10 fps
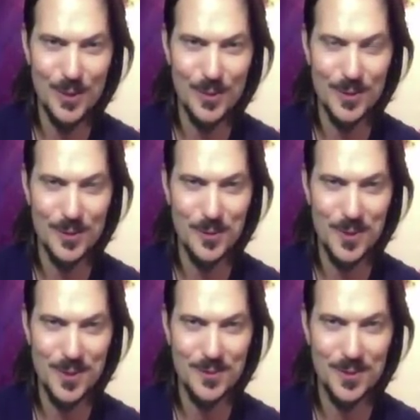
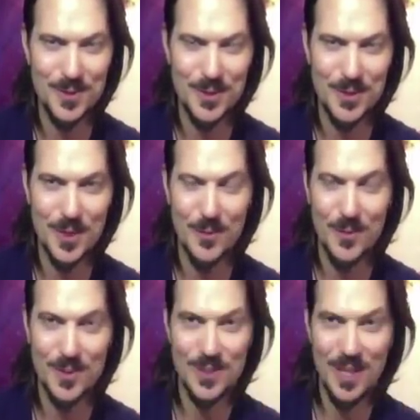What's the trick? And we
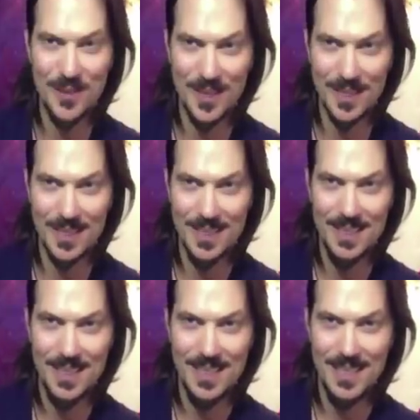saw
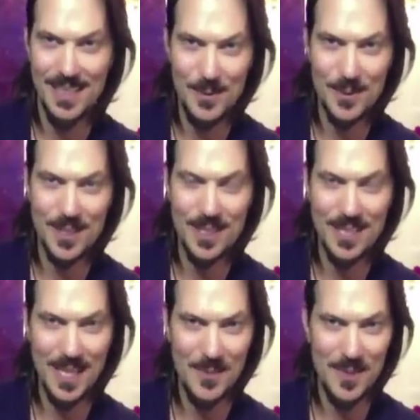he
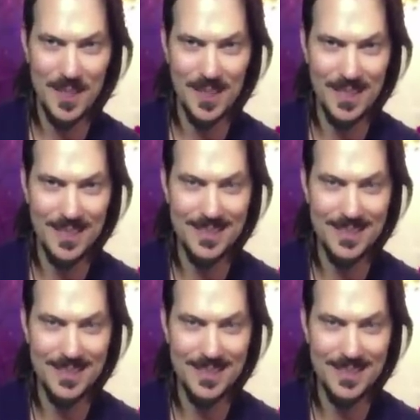came in, and he